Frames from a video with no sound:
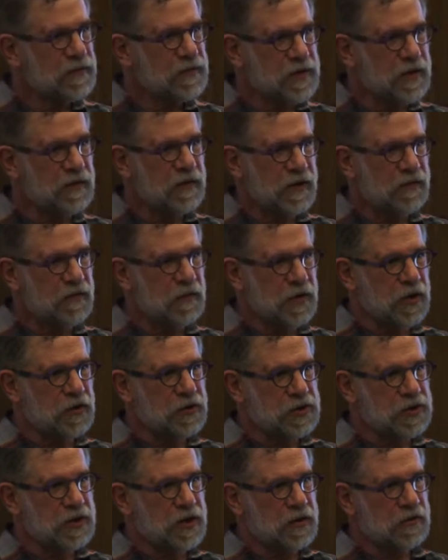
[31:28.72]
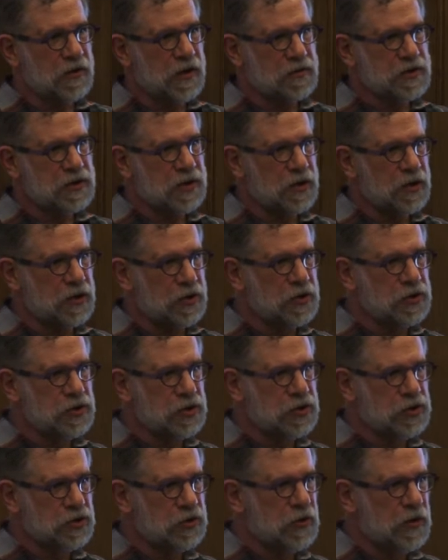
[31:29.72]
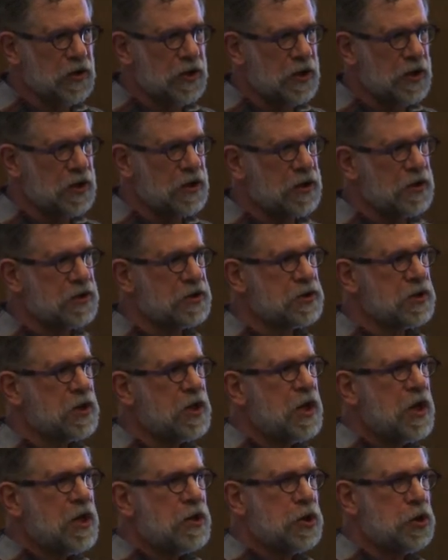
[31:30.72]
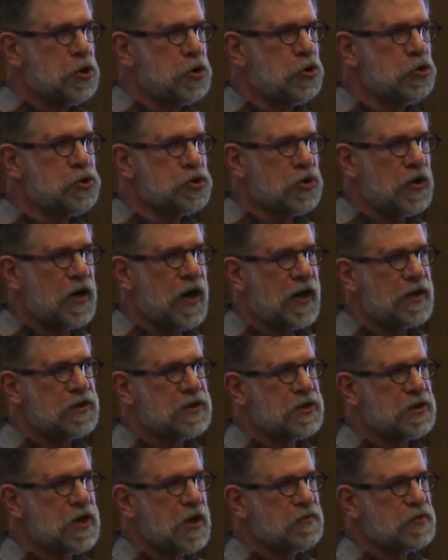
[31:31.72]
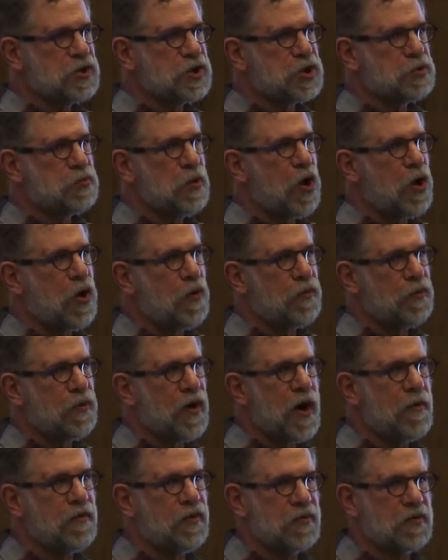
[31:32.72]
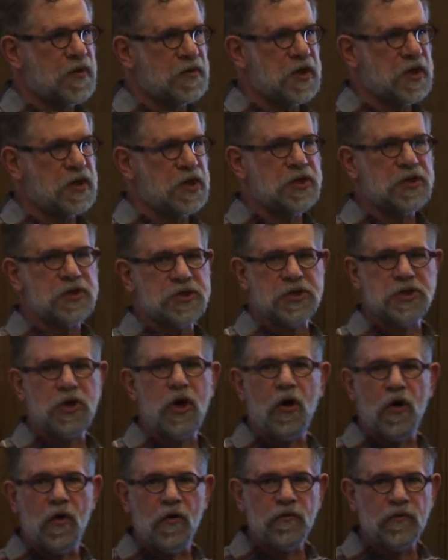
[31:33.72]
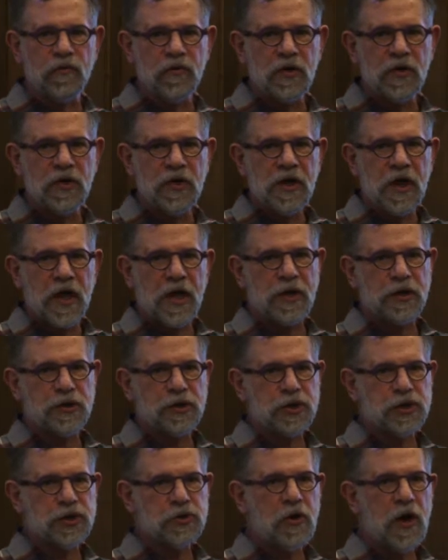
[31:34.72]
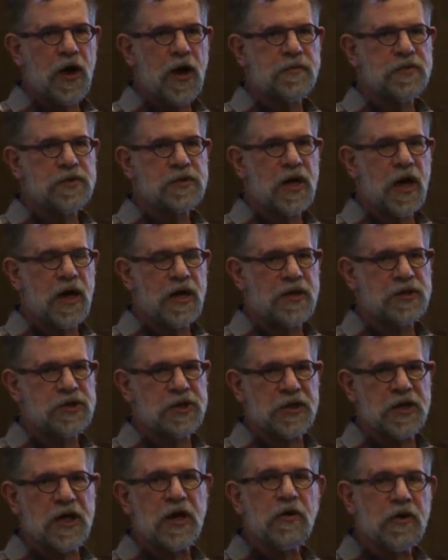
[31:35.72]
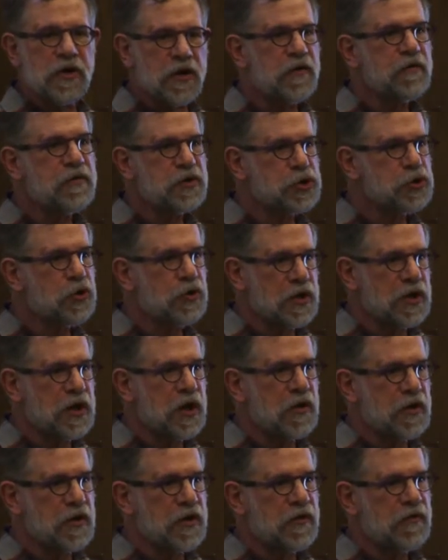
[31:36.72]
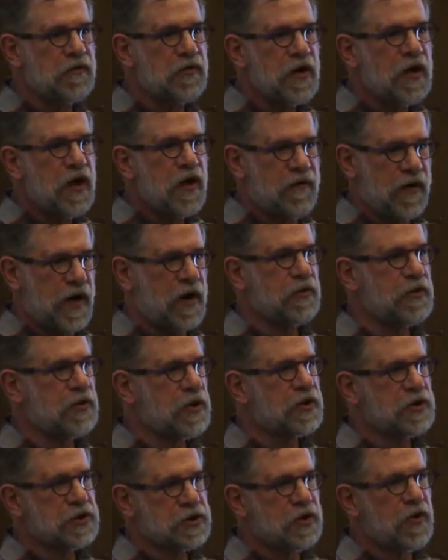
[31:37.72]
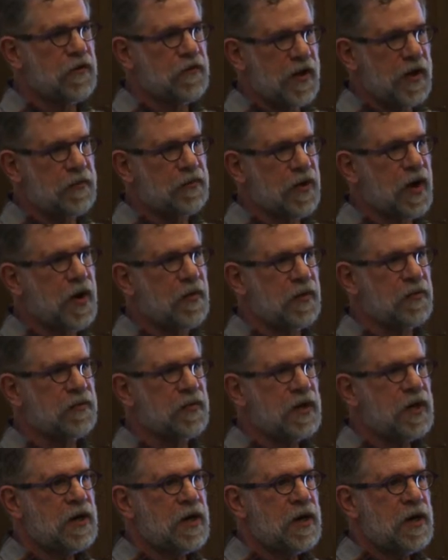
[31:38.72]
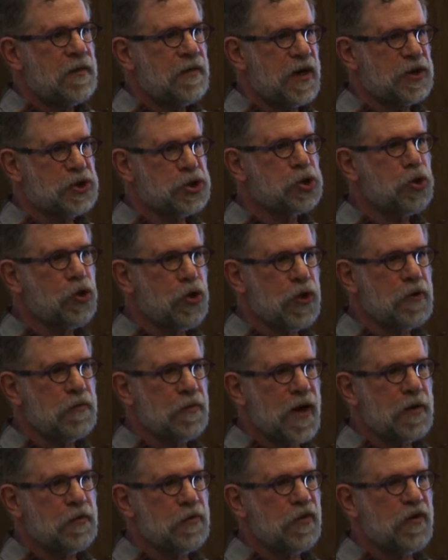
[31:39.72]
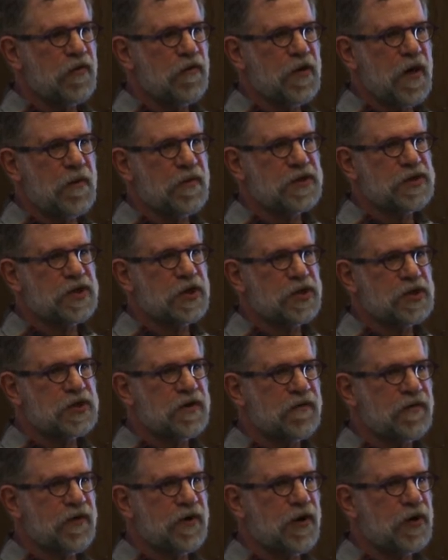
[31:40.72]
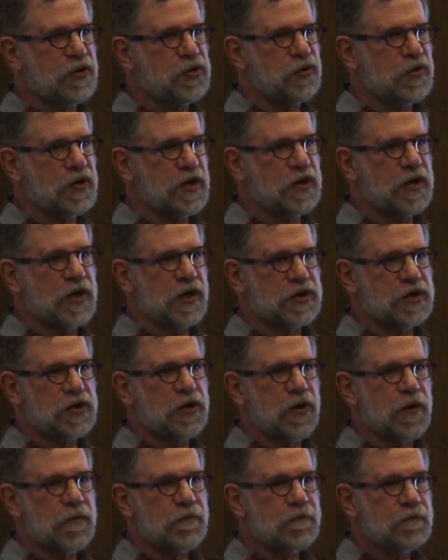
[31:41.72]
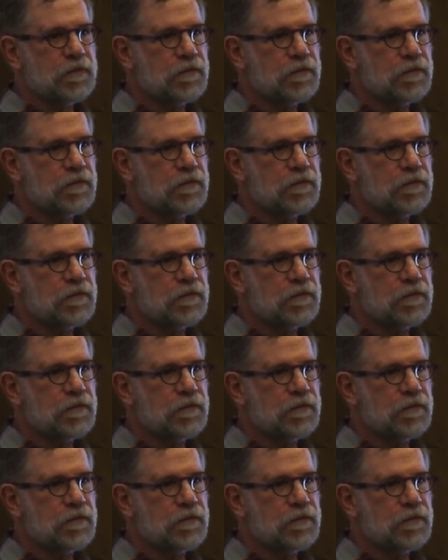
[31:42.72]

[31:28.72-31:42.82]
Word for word: Is everyone understanding what I'm saying? A user story is the user has some small problem that they need to solve, and it describes, it's a narrative, a short narrative, of how they're going to solve that problem. By short, my rule of thumb is that it should fit onto an index card.